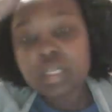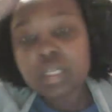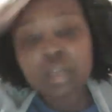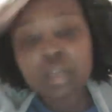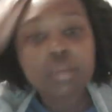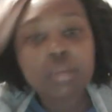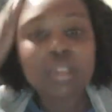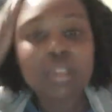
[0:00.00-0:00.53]
So
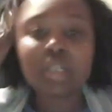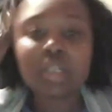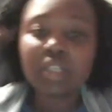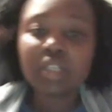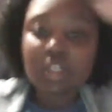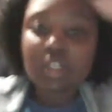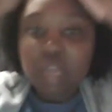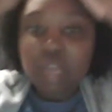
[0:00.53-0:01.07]
that was the
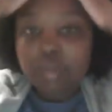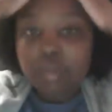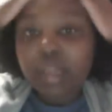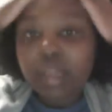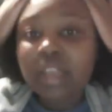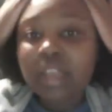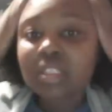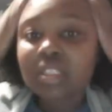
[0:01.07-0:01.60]
conditioner
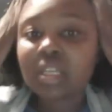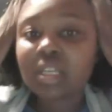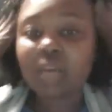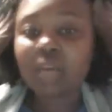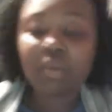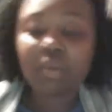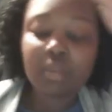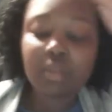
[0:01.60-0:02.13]
application, and
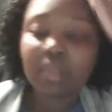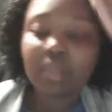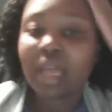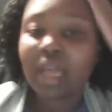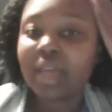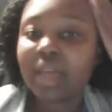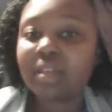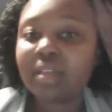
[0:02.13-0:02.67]
I will
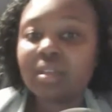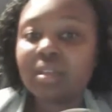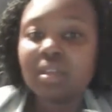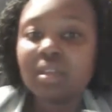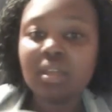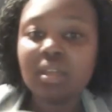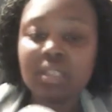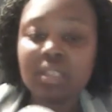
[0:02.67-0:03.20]
apply
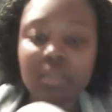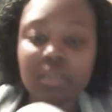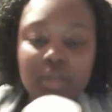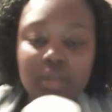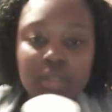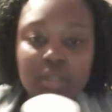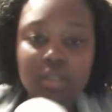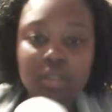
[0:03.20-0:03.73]
some
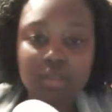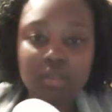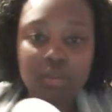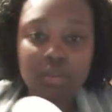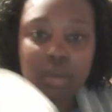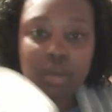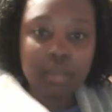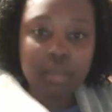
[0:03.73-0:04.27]

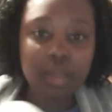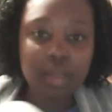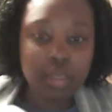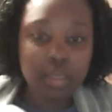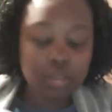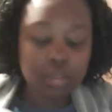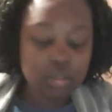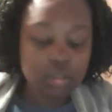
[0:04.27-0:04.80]
conditioner around my
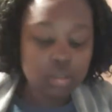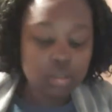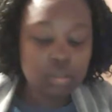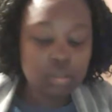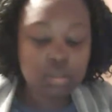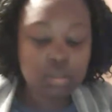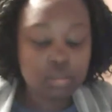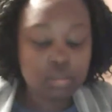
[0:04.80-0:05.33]
edges,